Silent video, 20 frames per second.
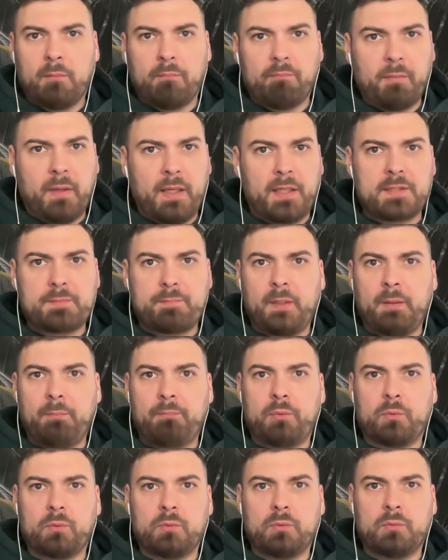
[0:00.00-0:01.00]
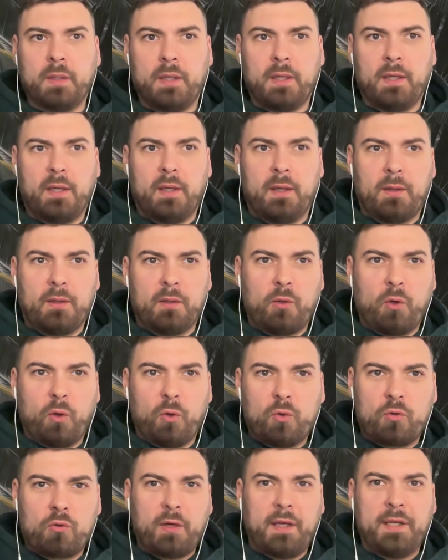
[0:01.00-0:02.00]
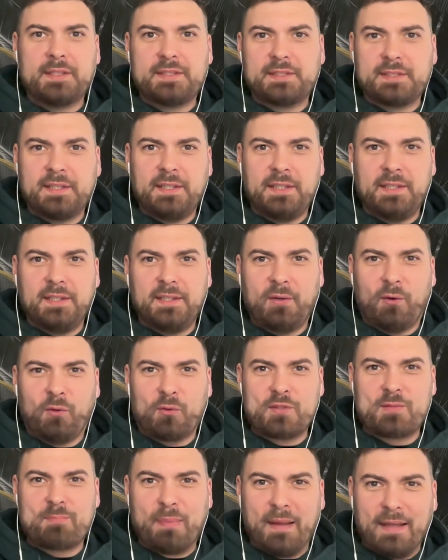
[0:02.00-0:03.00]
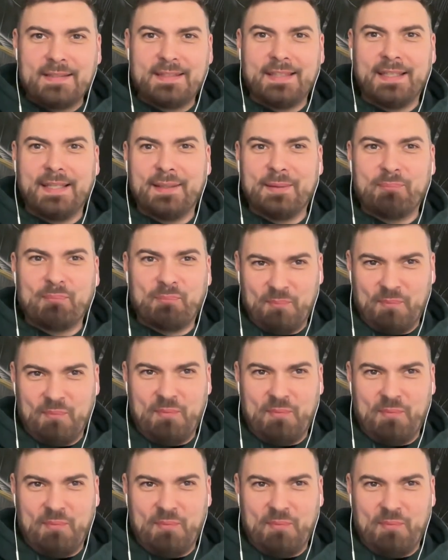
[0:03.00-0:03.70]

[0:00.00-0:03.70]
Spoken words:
makes people go crazy on spending